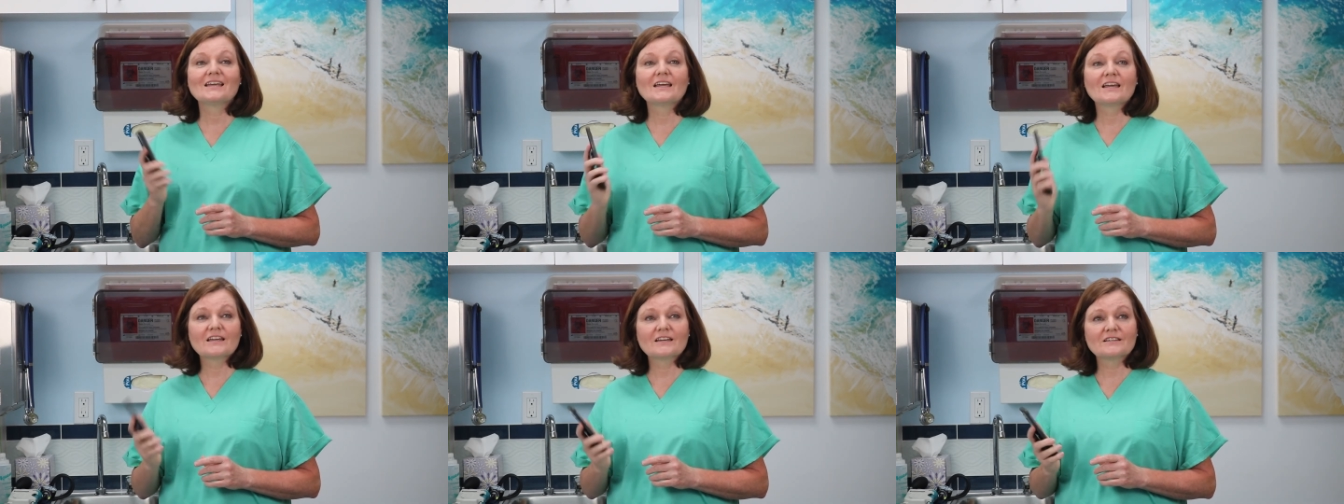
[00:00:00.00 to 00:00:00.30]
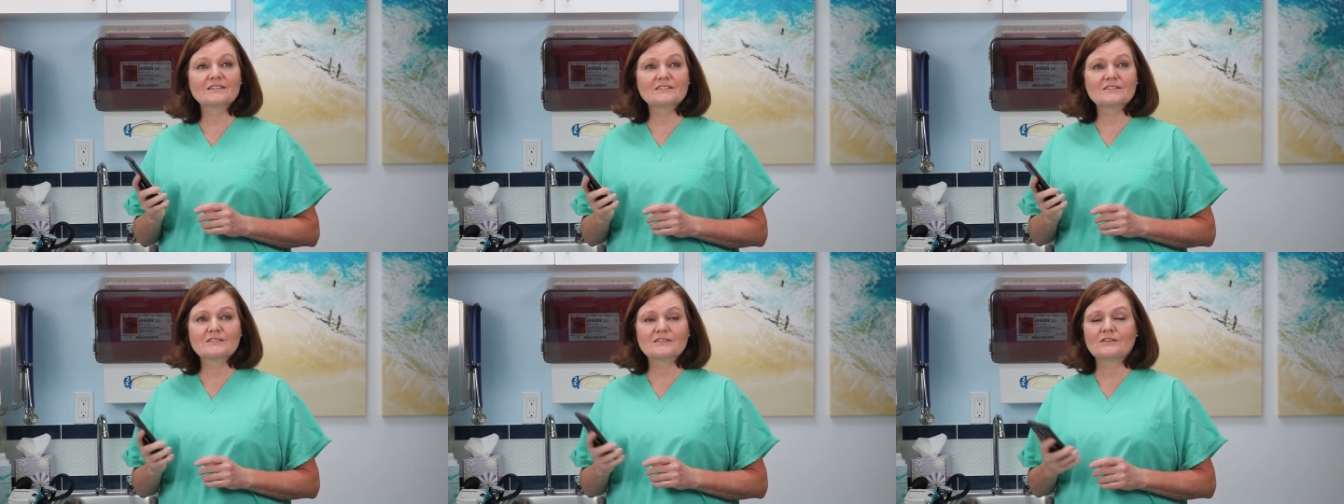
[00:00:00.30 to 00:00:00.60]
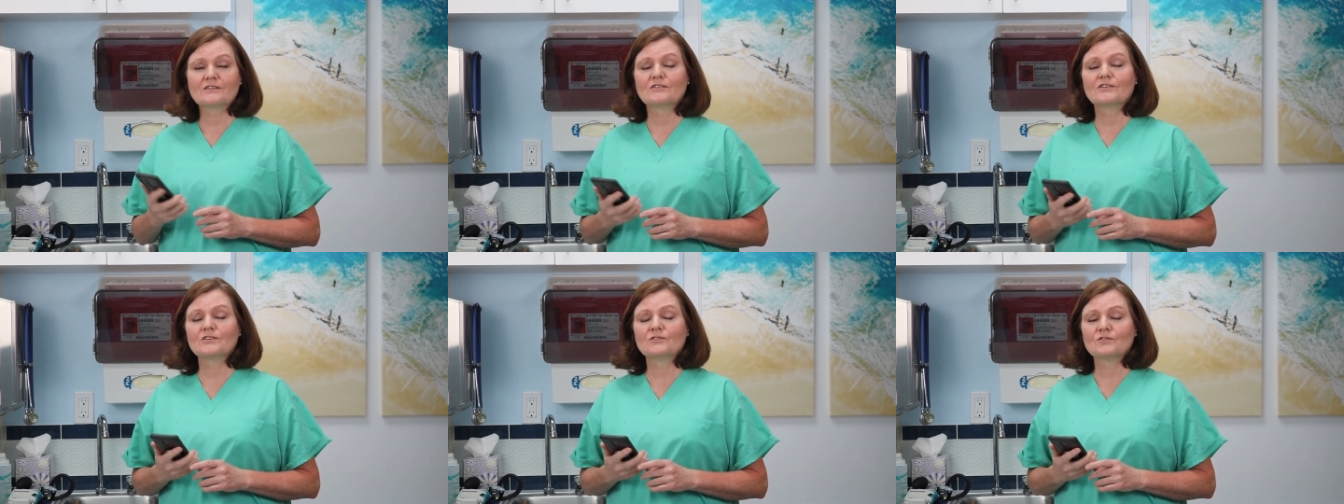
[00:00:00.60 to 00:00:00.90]
it's
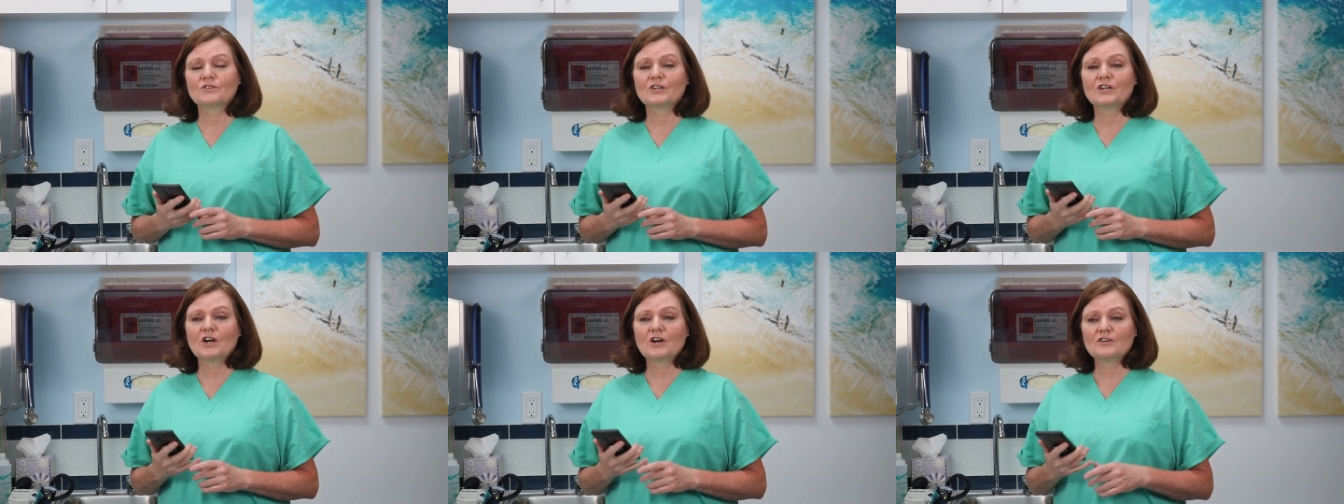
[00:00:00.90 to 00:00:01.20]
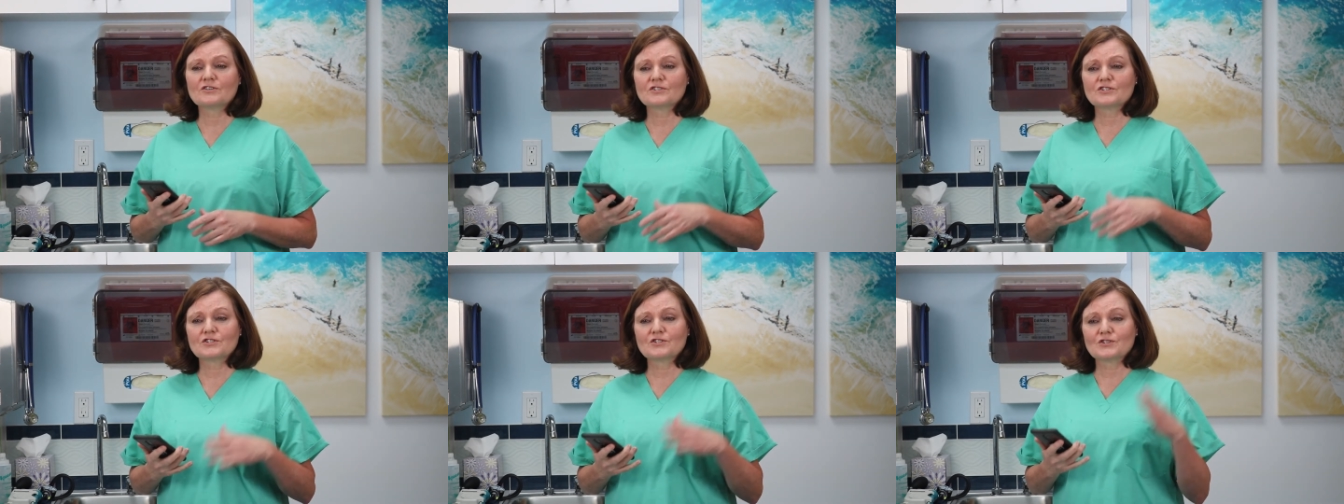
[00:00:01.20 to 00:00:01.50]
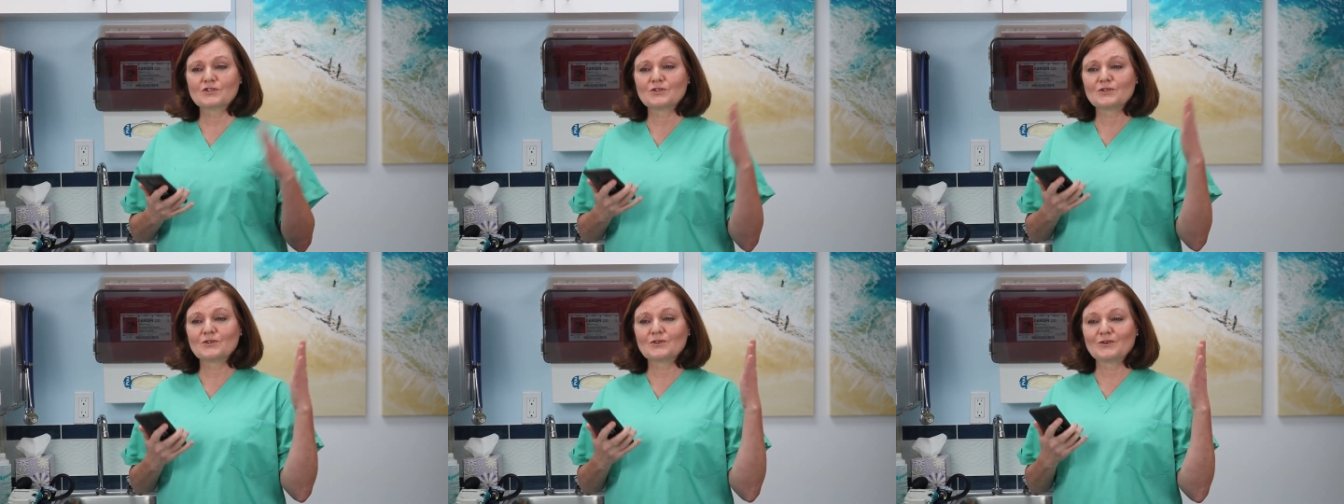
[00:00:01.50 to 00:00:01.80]
in regards
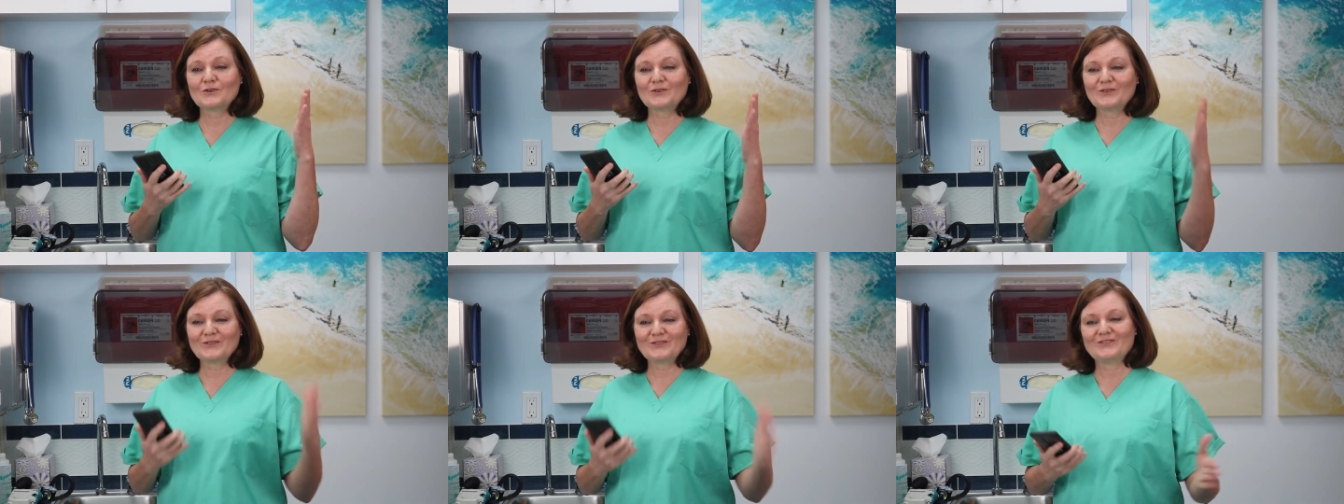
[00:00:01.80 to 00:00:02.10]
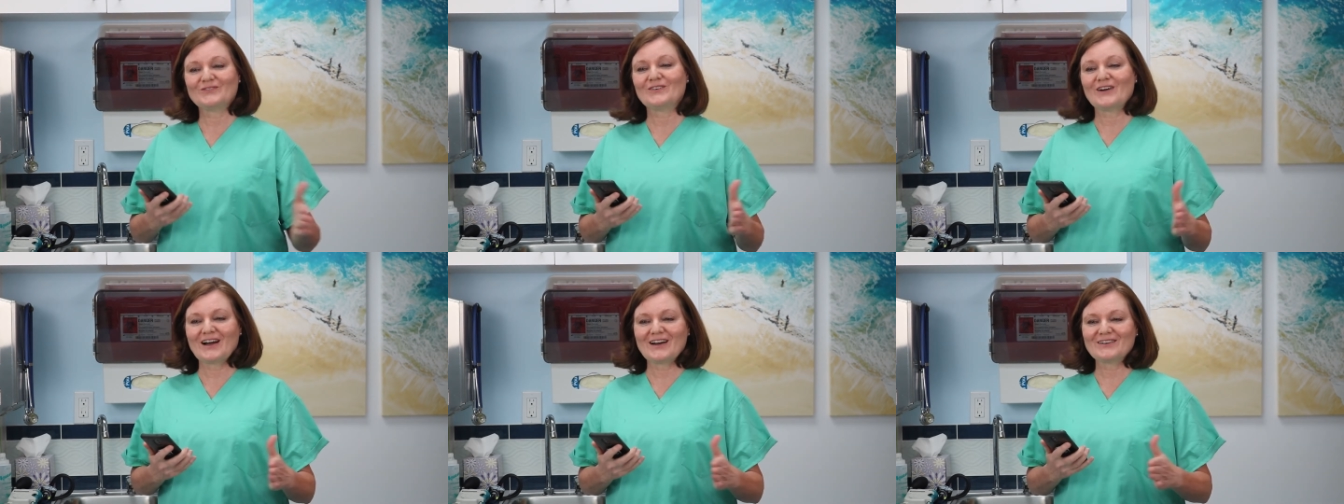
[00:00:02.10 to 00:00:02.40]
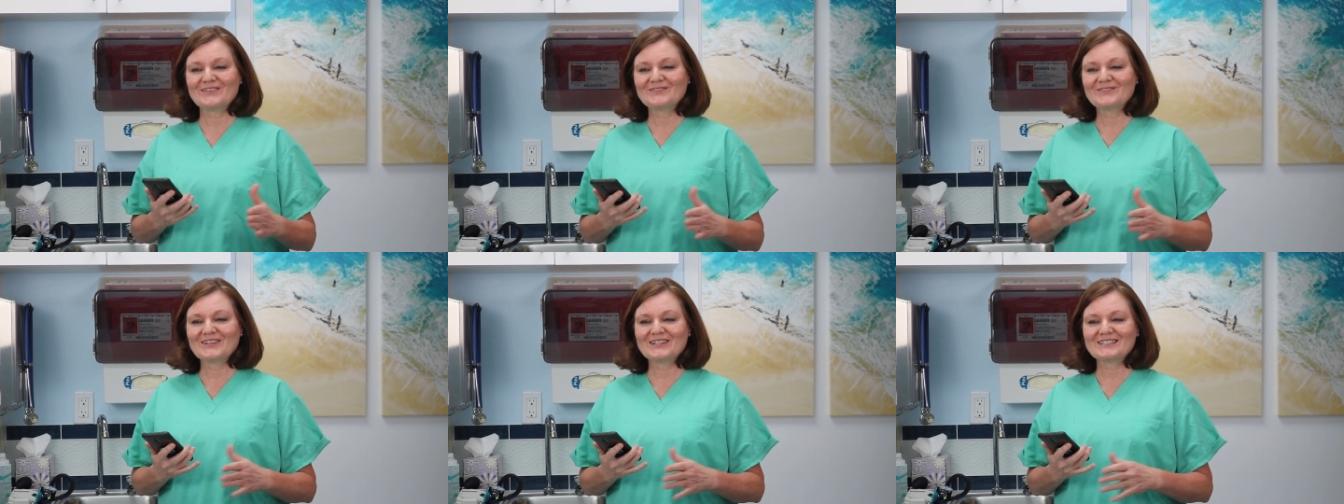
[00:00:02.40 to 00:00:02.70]
to
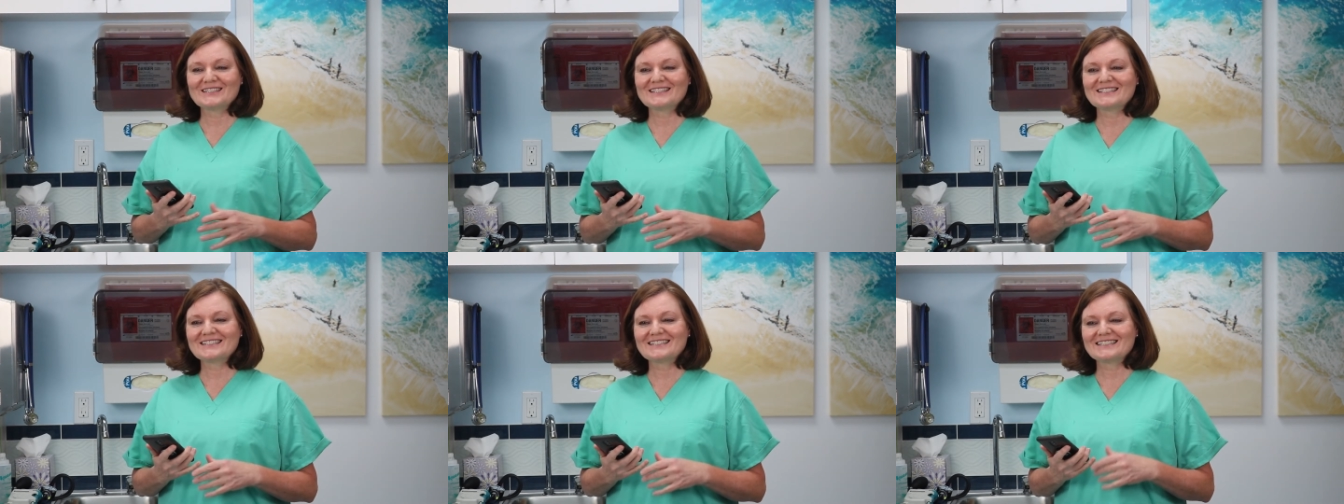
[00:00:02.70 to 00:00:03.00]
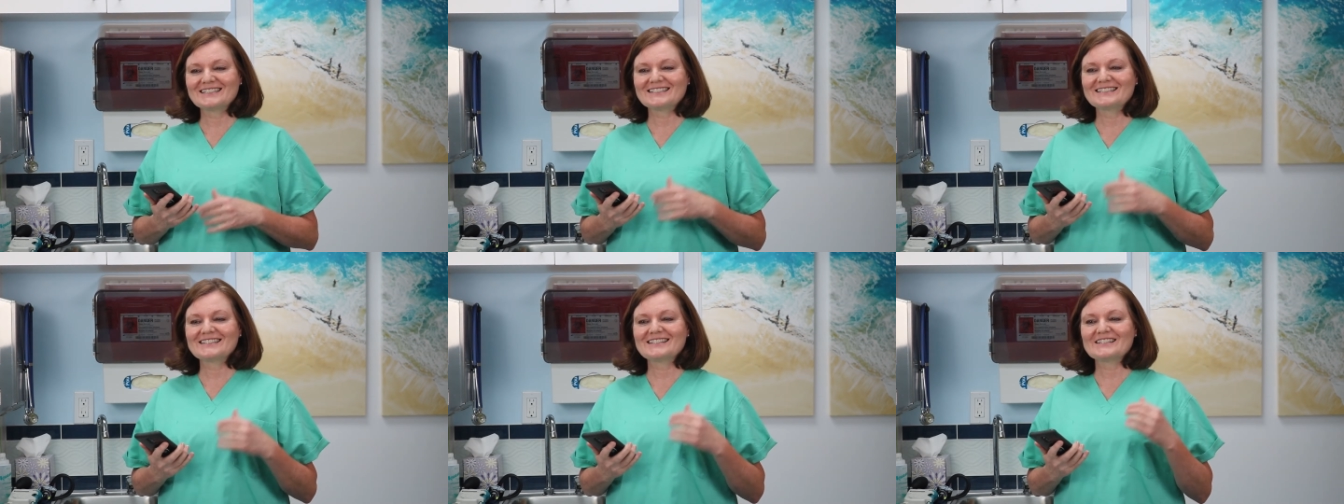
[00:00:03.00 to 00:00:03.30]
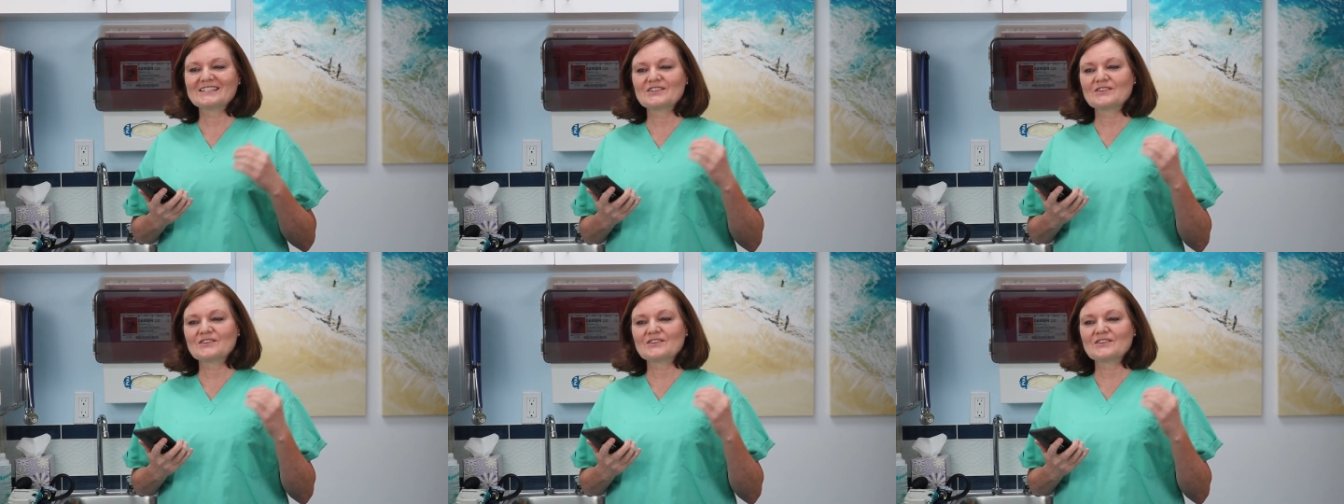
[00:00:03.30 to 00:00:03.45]
5 messages,